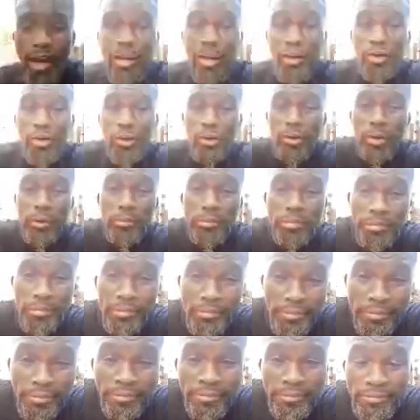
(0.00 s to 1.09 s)
grew up
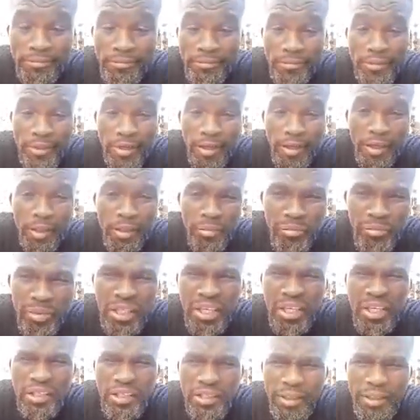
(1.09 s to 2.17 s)
in
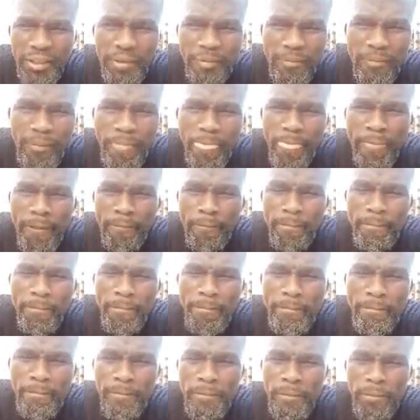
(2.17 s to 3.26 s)
Bikita,
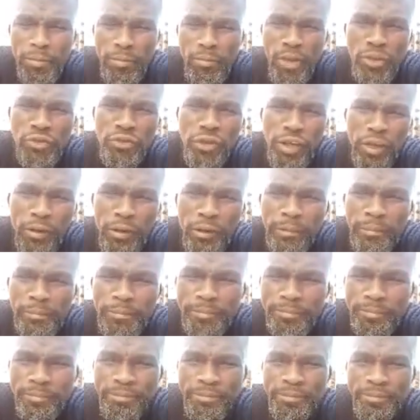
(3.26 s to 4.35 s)
Nashingo,
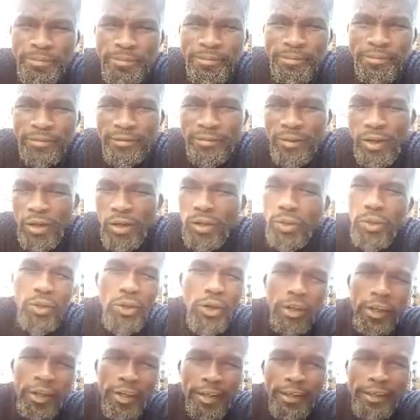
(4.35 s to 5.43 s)
rural
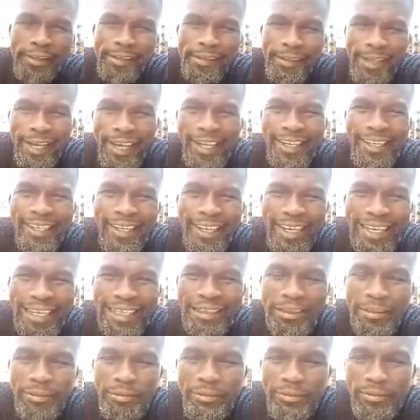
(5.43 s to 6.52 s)
areas, heading cattle.
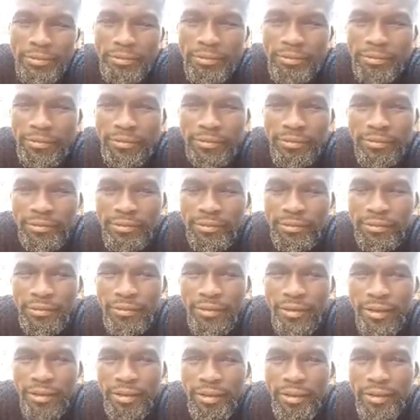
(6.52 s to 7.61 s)

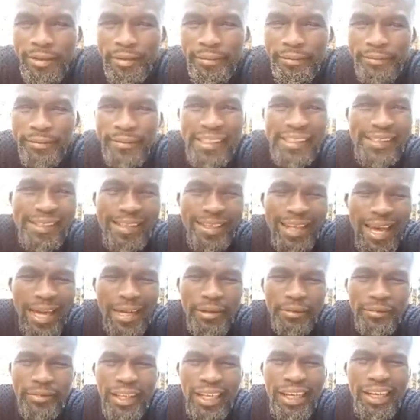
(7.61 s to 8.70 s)
First line
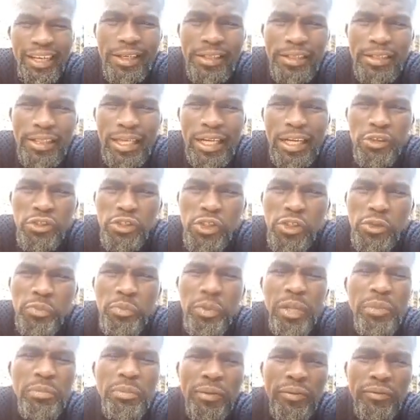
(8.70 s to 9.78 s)
of English that I could
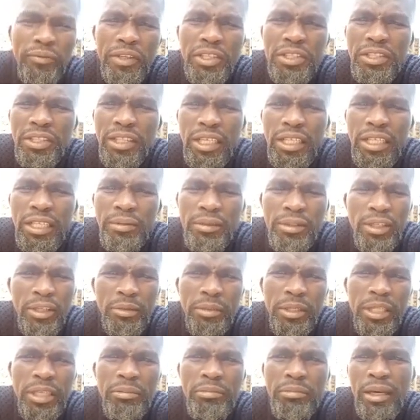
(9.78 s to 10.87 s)
speak professionally without
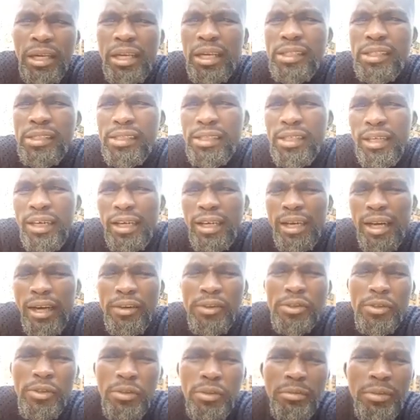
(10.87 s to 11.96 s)
being embarrassed, I
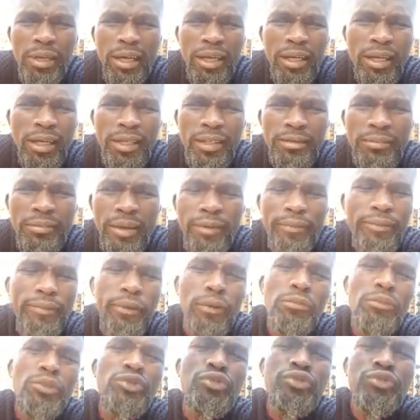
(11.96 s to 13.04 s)
was doing my
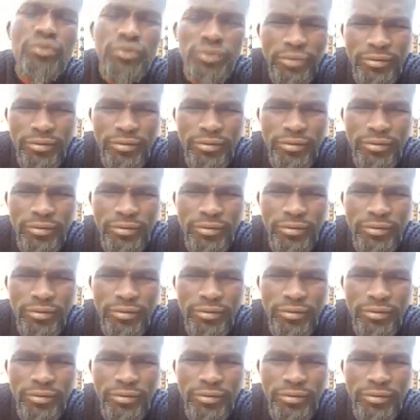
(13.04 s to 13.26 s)
Form 2.